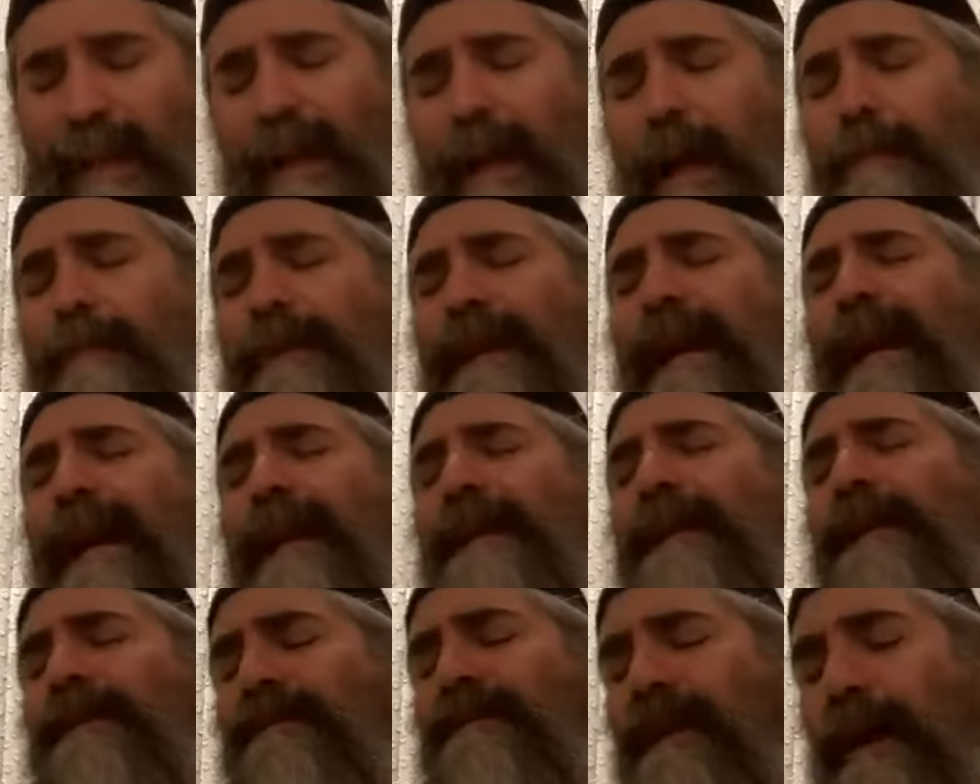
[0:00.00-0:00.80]
Rabbi
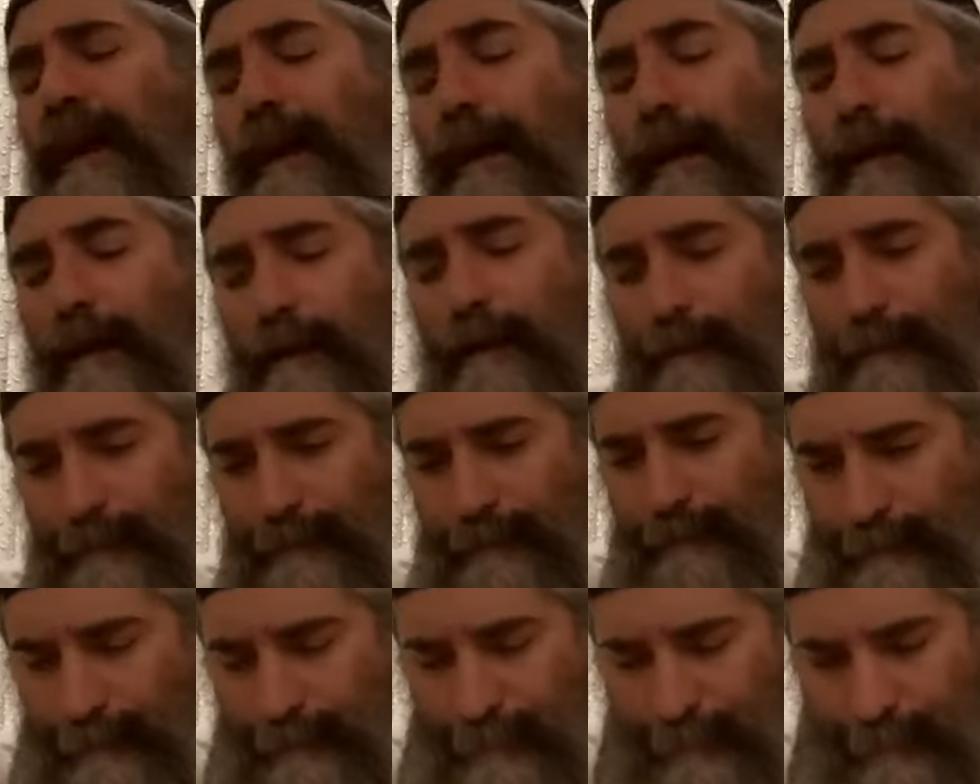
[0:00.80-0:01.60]
Akiva
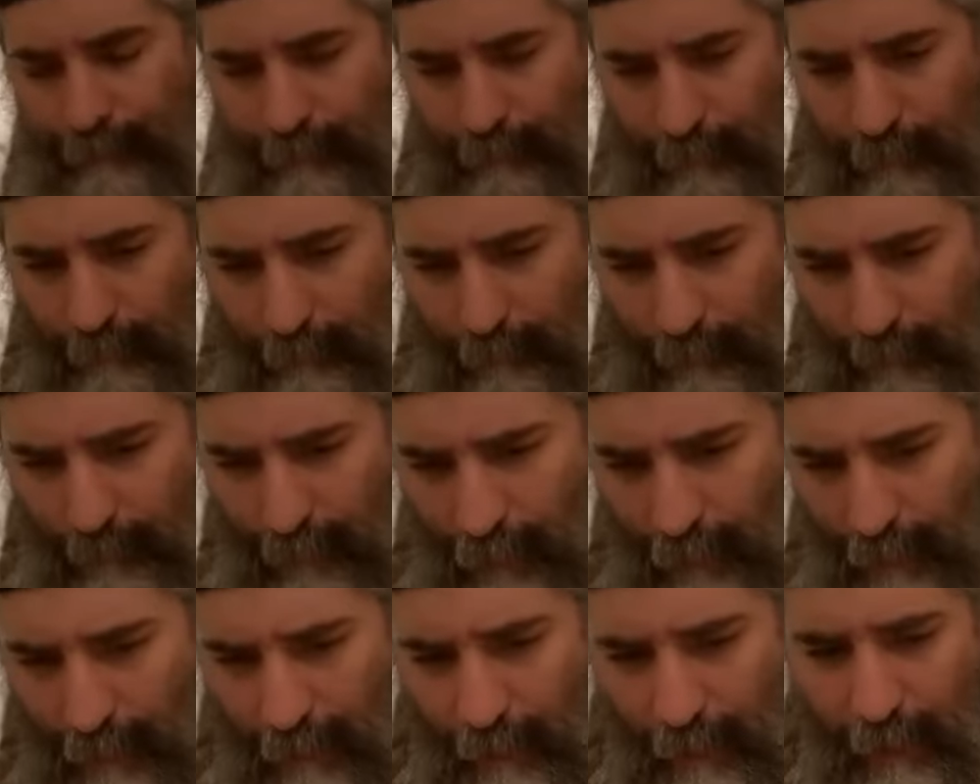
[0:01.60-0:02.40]

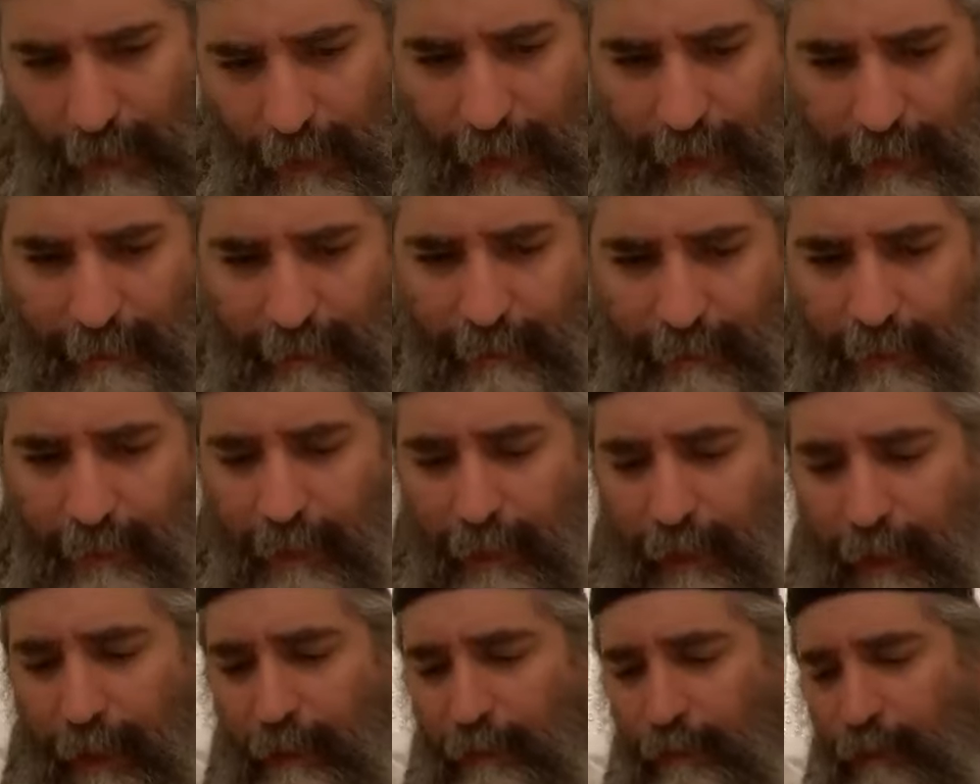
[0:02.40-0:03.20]
and
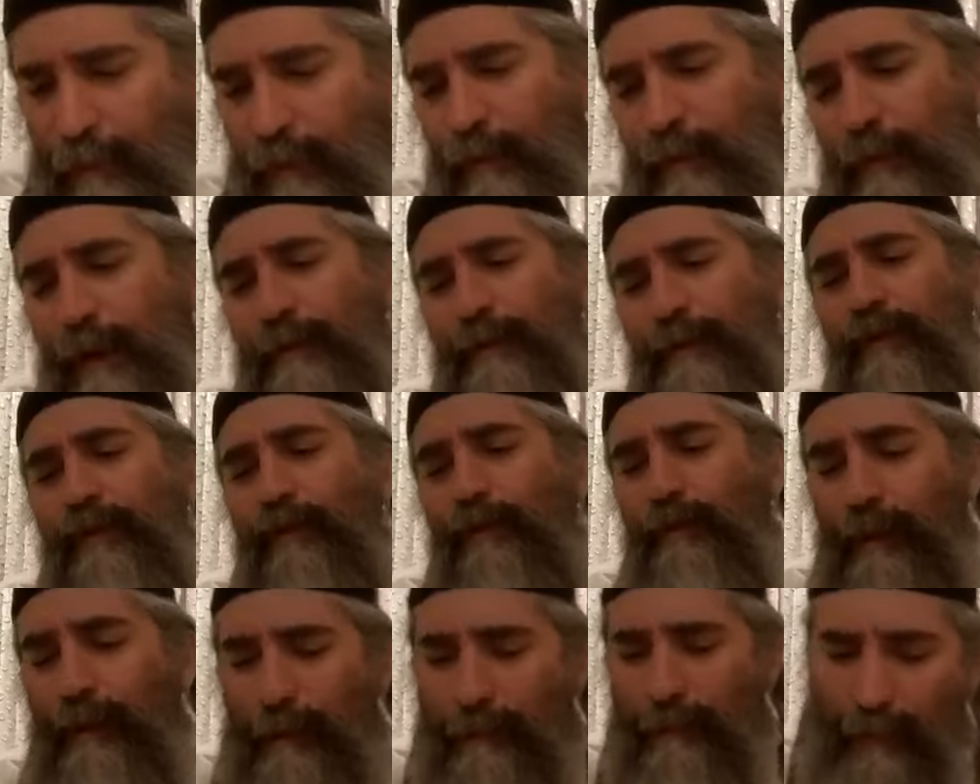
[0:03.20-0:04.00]
uh, I don't know, maybe you
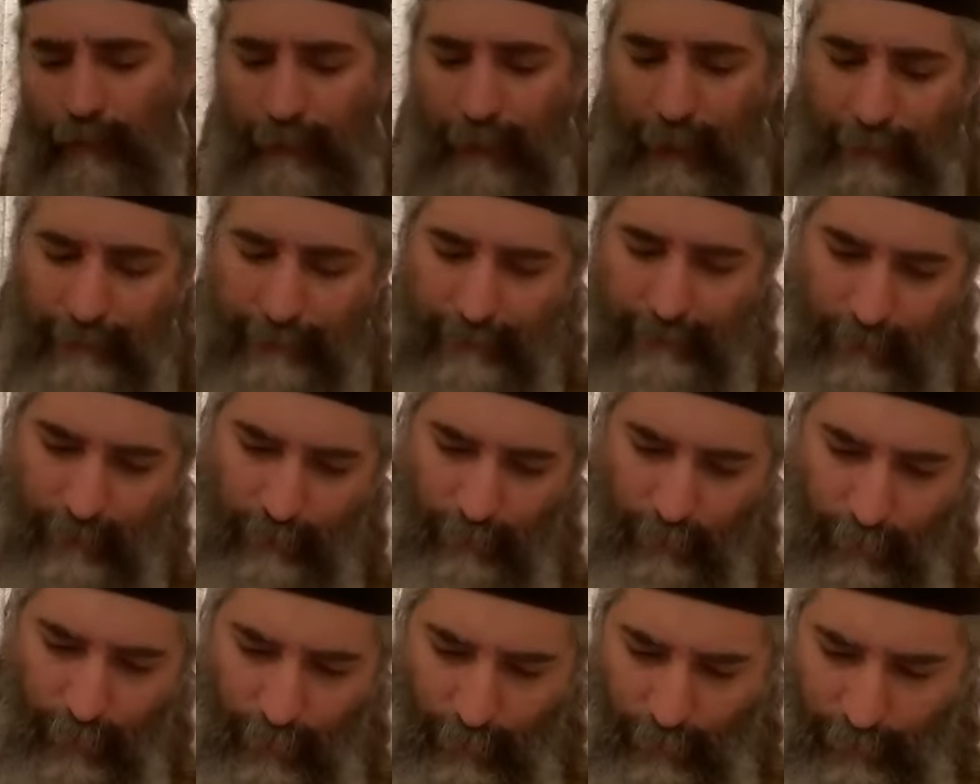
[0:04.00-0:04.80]
remember last year
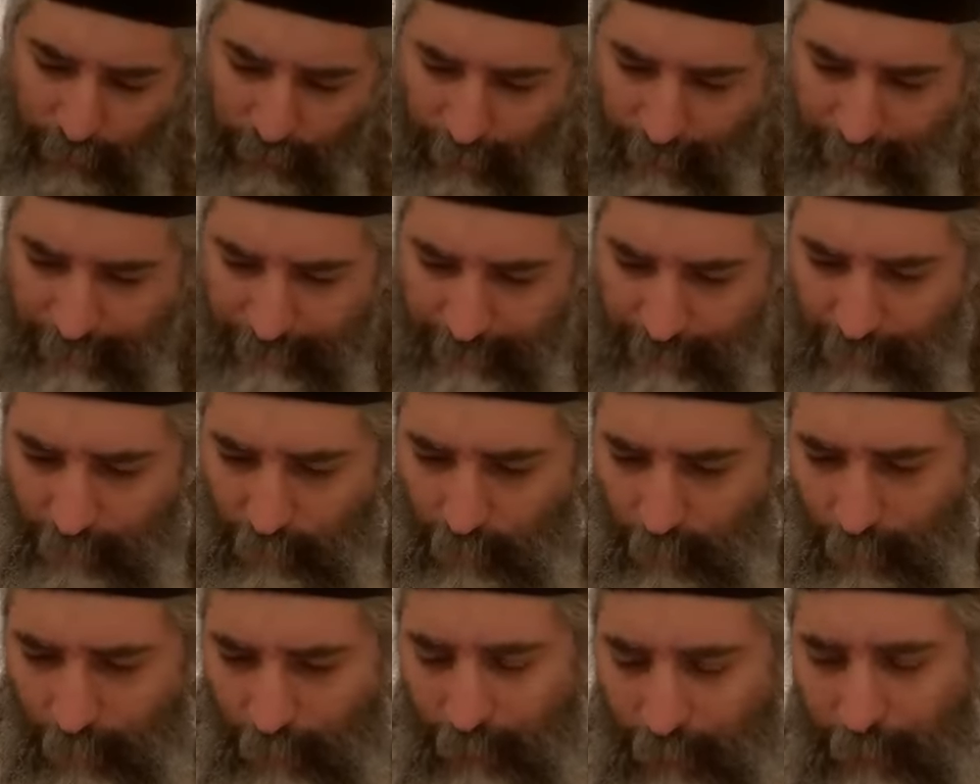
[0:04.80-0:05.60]
we addressed it
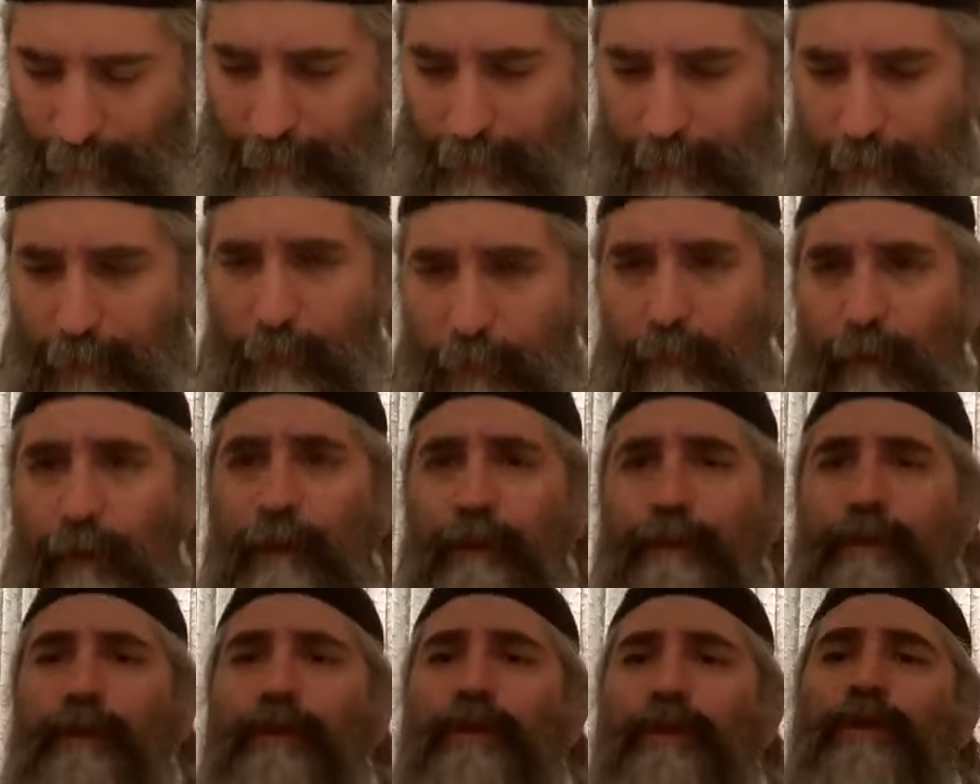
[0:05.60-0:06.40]
quickly in one
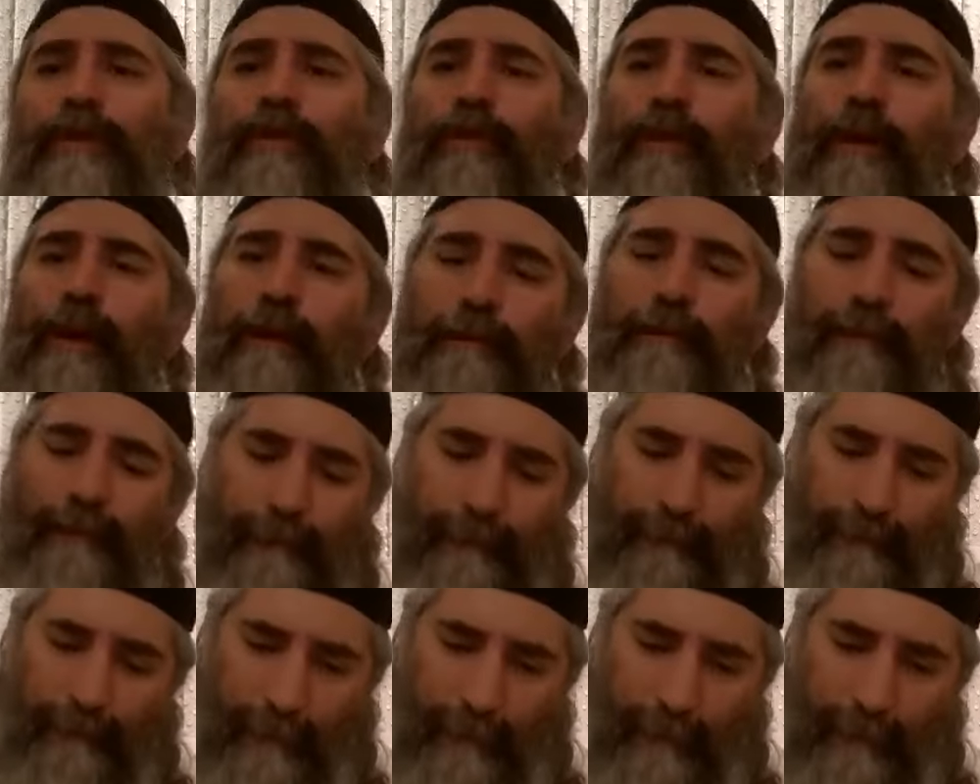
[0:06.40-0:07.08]
of the shiurim,